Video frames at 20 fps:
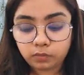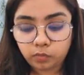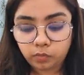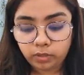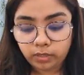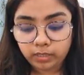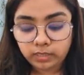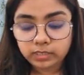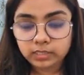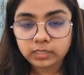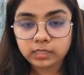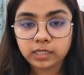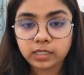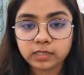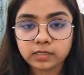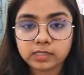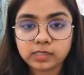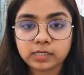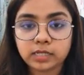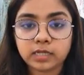
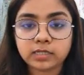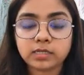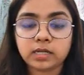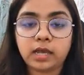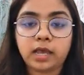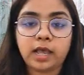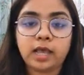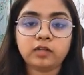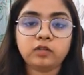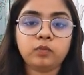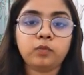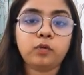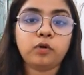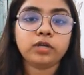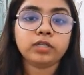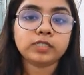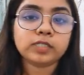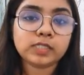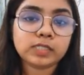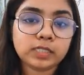indicates that at
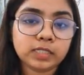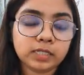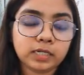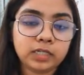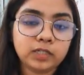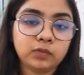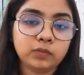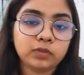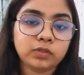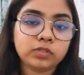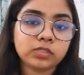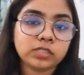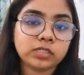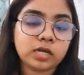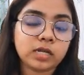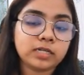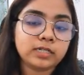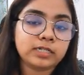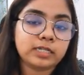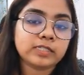point C it would
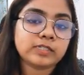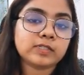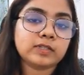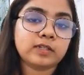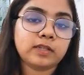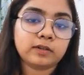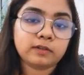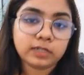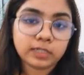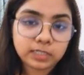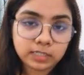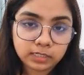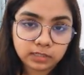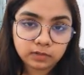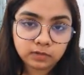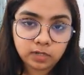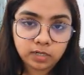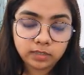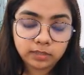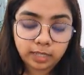start decelerating,
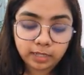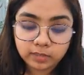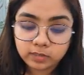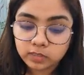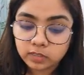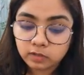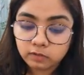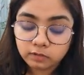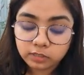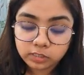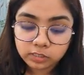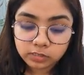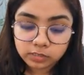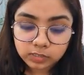right? The acceleration is